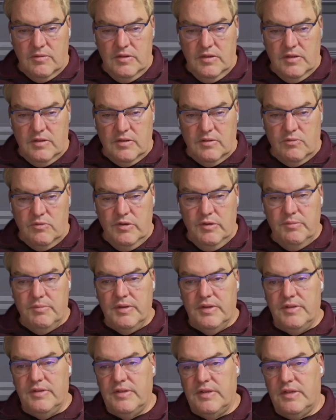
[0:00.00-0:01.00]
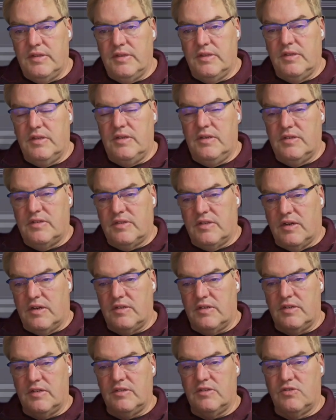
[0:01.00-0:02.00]
rebuilding the
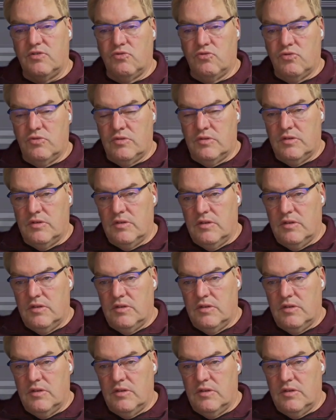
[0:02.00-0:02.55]
starting soon